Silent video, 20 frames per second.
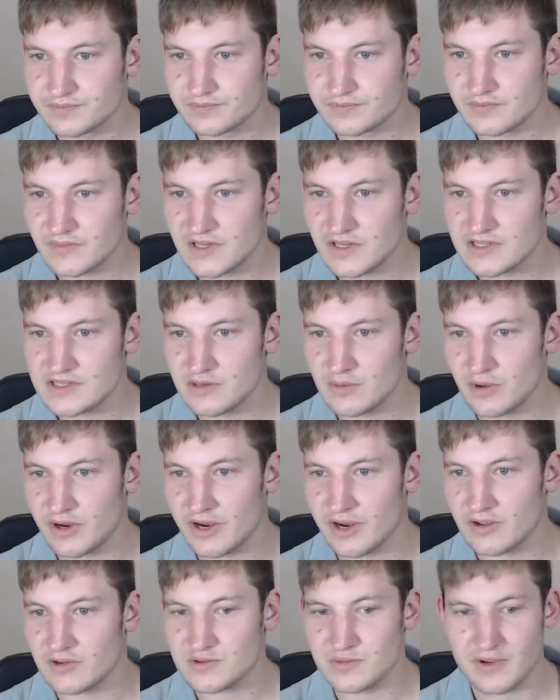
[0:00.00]
Let's see what
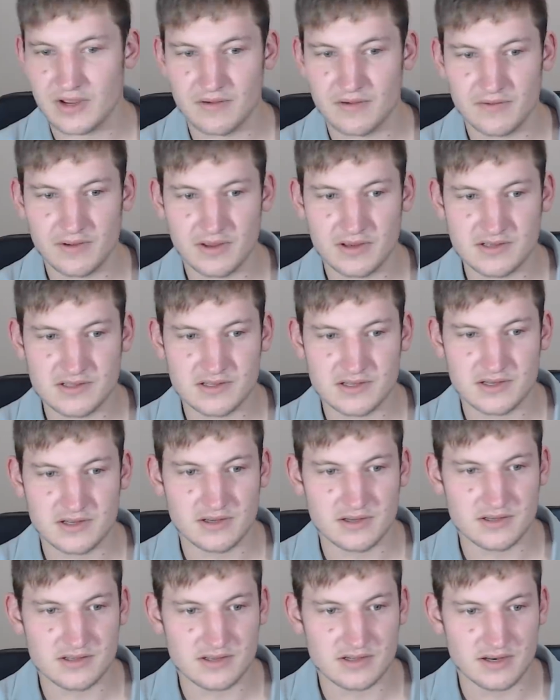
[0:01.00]
else we have here. Is
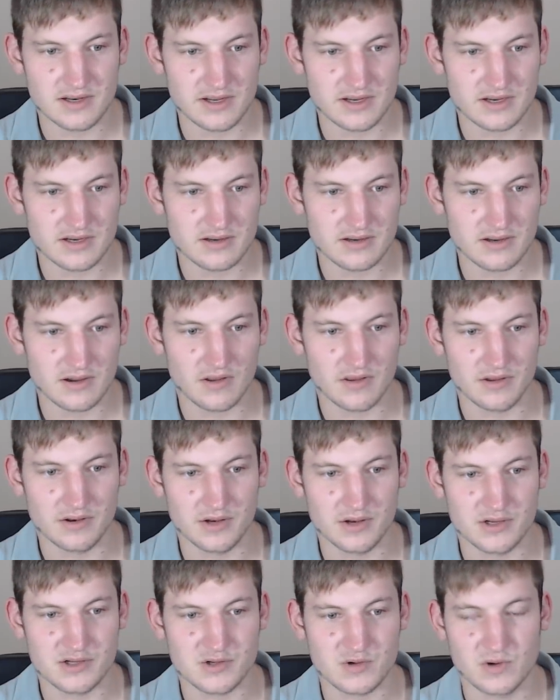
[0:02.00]
the link? Yeah, the
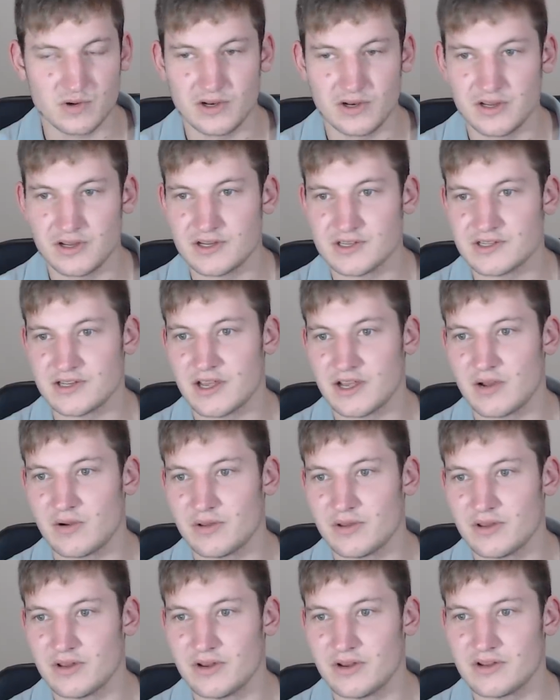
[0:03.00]
Discord link is now
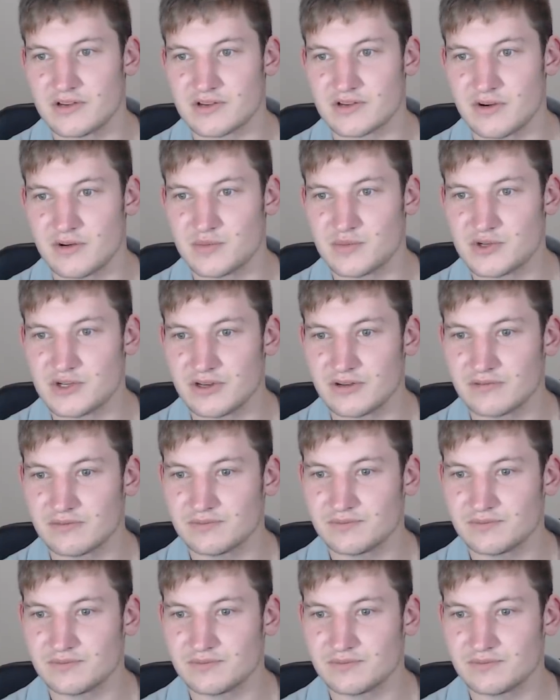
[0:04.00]
in the description.